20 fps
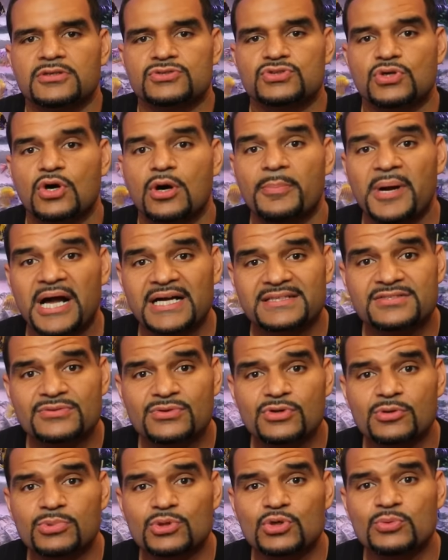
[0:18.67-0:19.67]
So a
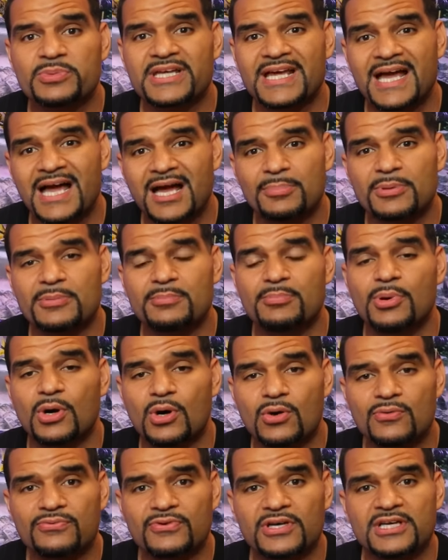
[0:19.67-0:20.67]
bacterial bloom can happen
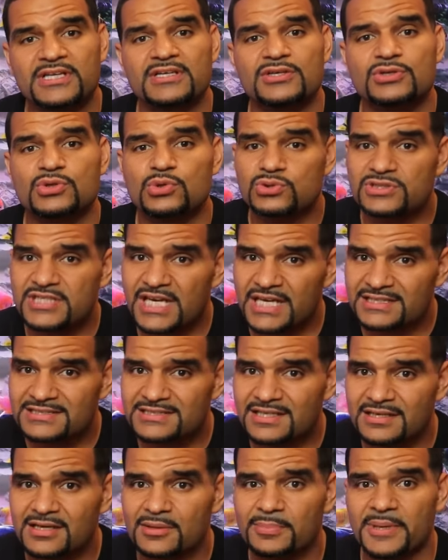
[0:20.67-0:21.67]
both in a new tank
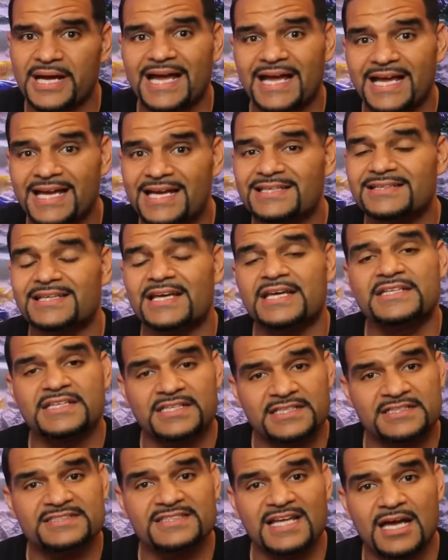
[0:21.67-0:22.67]
setup and in
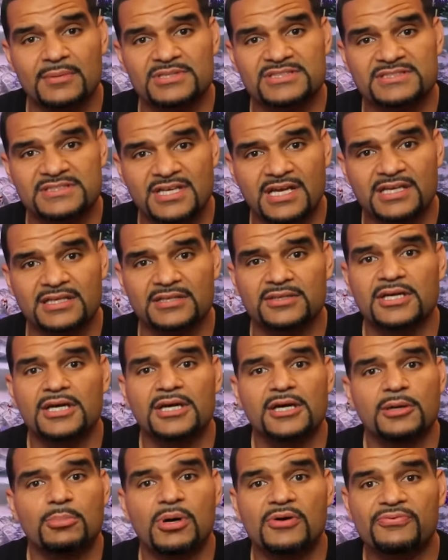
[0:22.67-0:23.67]
an established tank.
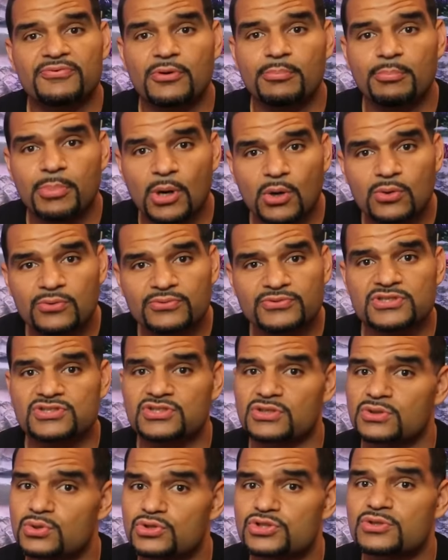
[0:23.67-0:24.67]
But for both, the
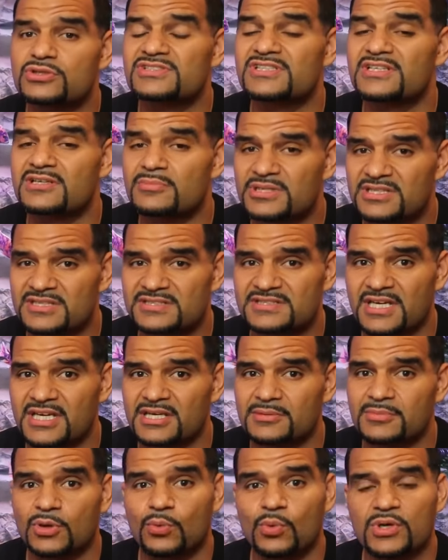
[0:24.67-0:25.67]
solution is gonna be the
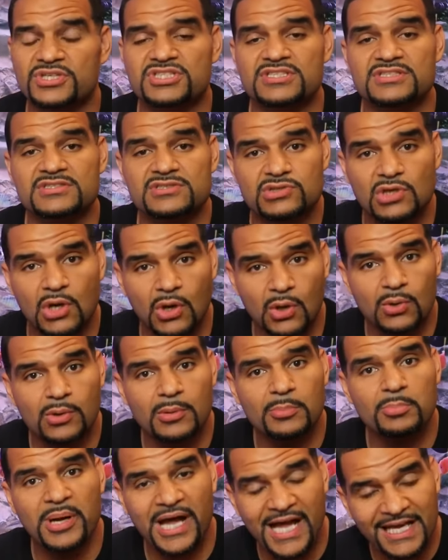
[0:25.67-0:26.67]
same, which is
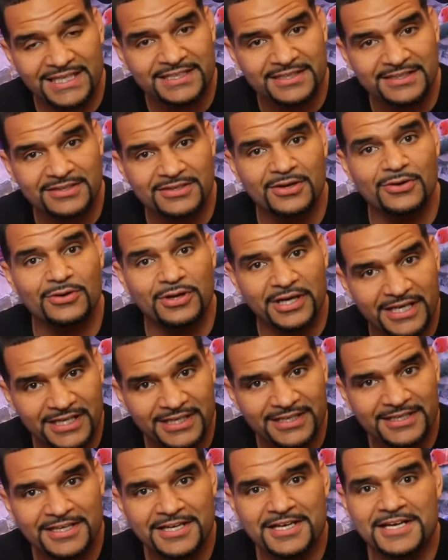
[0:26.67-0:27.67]
don't panic,
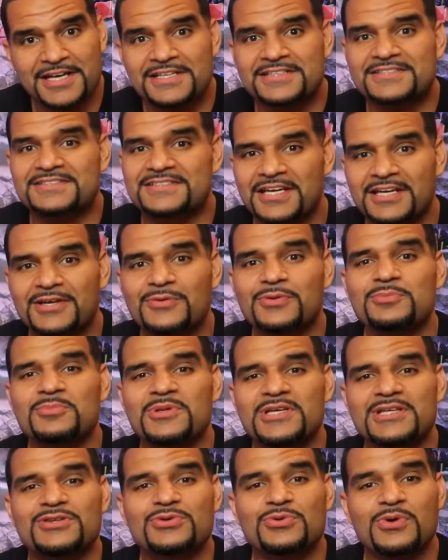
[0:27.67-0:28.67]
okay? Stick with
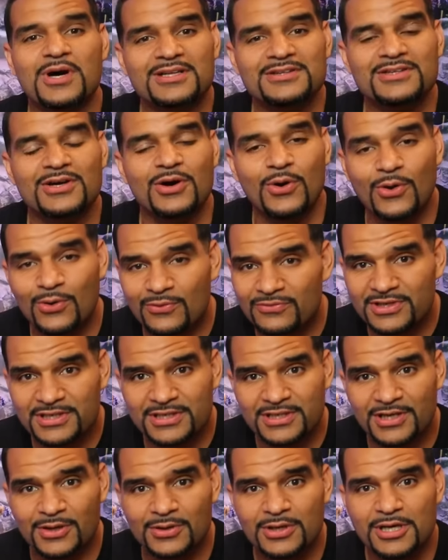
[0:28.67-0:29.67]
me throughout the whole
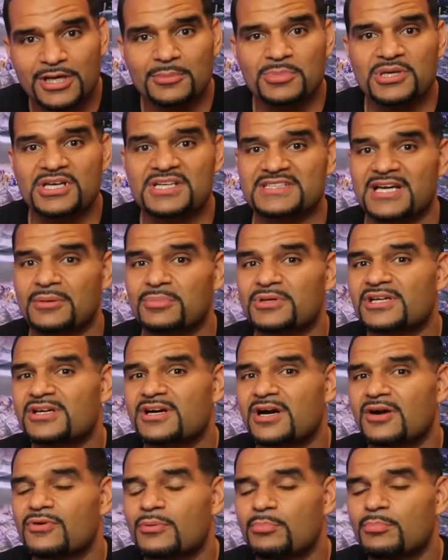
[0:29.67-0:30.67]
video because I'm gonna
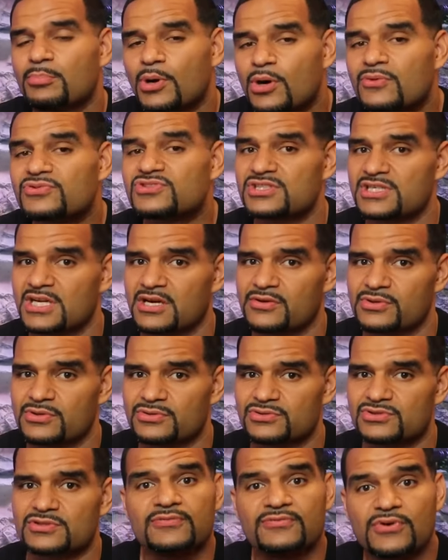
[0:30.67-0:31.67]
cover both
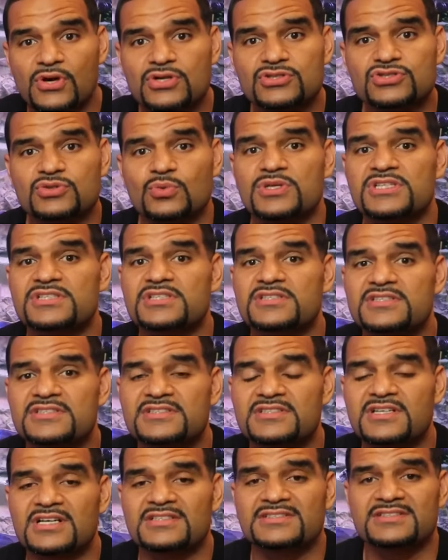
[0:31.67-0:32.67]
scenarios. First, we need to
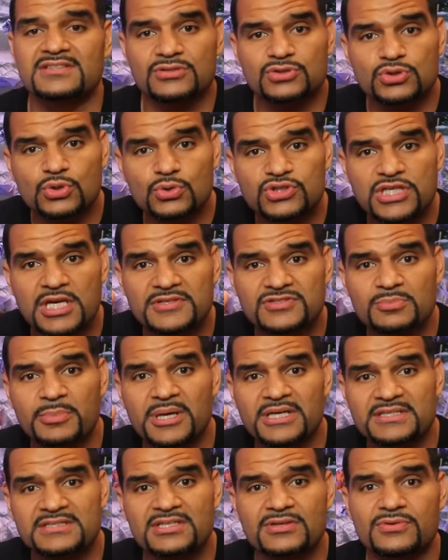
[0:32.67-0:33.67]
discuss two types of
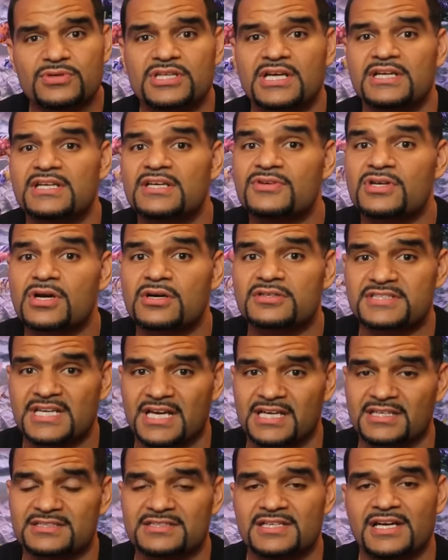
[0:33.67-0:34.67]
bacteria that live in our
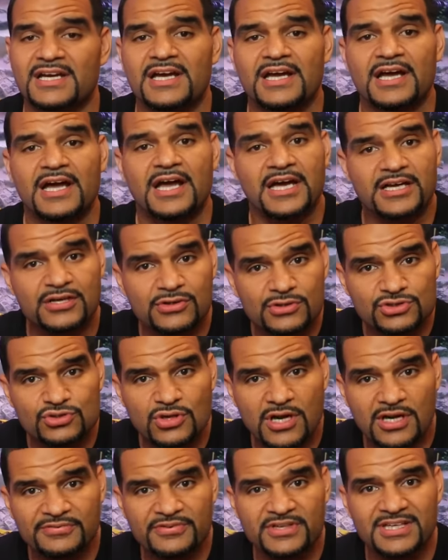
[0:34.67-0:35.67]
tanks,
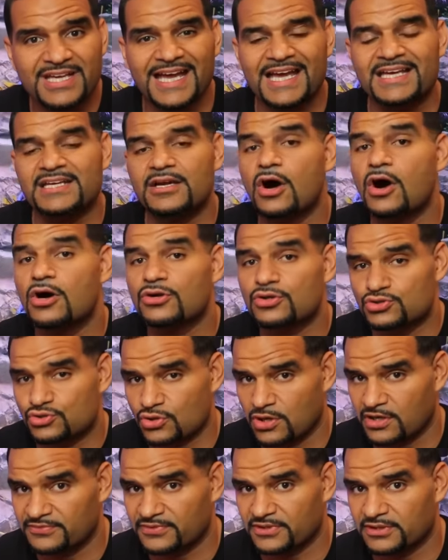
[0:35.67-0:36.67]
heterotrophic and
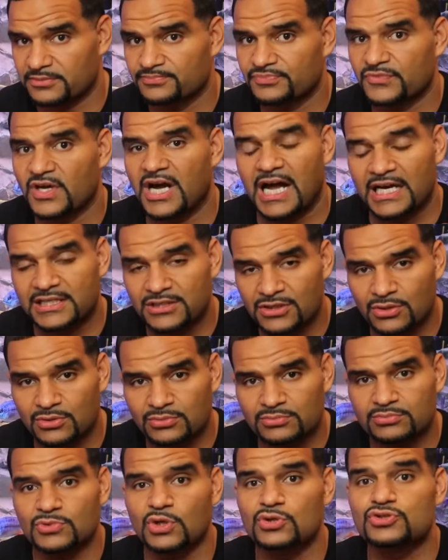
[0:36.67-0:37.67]
autotrophic. I
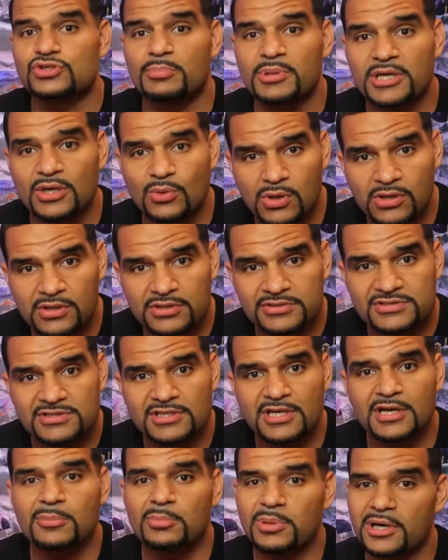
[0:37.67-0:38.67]
know, those are big words,
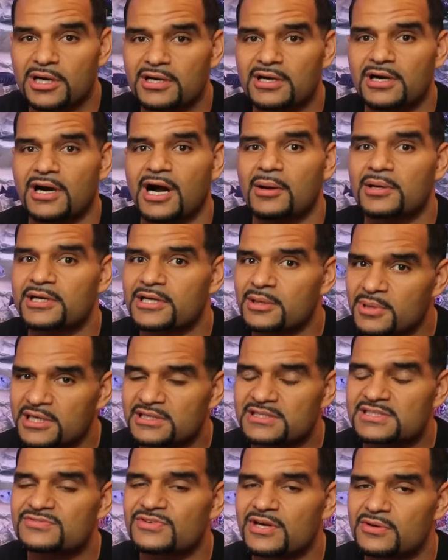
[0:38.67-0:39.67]
but I'm gonna
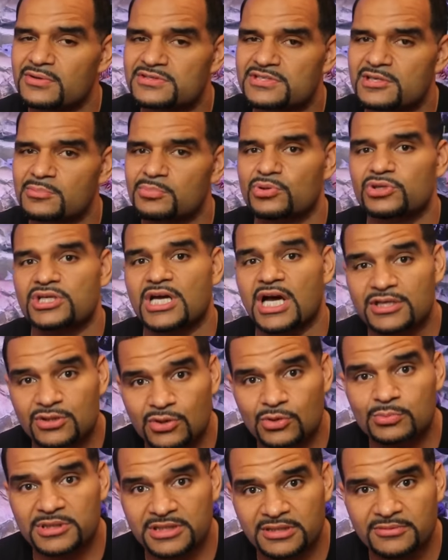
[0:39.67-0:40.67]
make this very simple, y'all
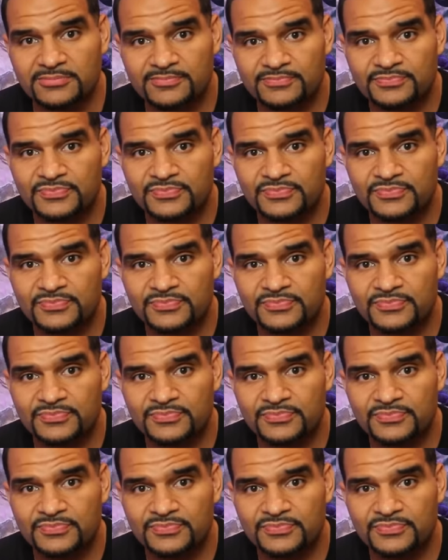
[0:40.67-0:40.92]
know me.